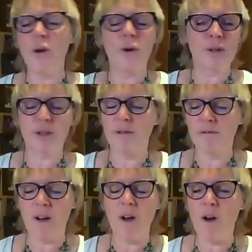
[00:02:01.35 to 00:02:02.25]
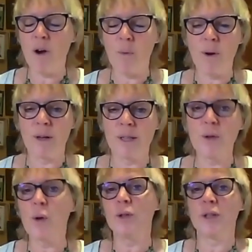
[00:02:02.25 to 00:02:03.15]
and lots of R
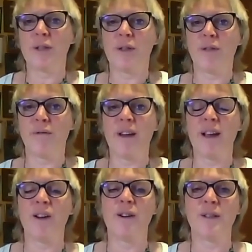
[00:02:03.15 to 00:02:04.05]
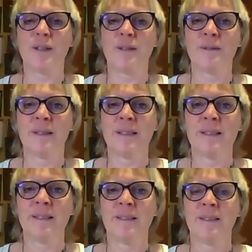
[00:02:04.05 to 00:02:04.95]
words, not just the 3 R's.
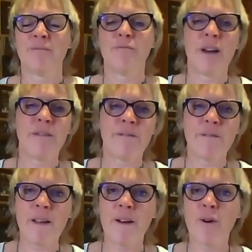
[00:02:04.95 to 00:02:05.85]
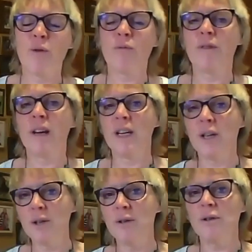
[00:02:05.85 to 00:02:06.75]
Refill,
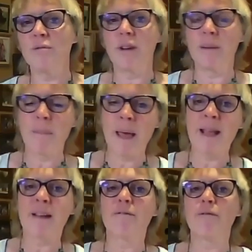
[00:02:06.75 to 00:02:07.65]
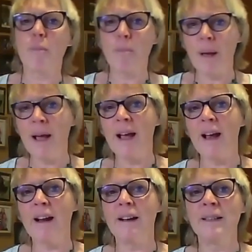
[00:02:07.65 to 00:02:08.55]
reuse, remake,
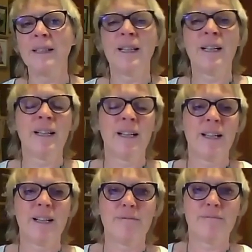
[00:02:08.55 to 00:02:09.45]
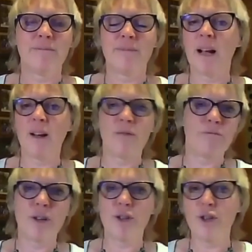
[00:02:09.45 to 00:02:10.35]
repair,
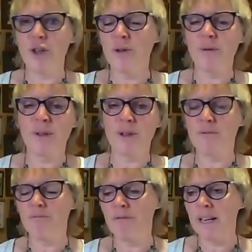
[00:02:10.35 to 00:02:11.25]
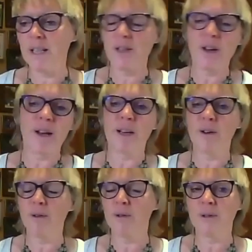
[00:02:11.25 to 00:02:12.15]
reduce,
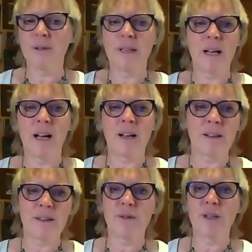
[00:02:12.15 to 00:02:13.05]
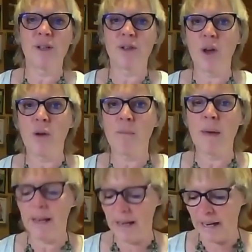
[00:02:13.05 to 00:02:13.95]
recycle. There are so
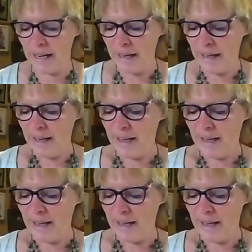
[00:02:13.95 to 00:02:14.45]
many.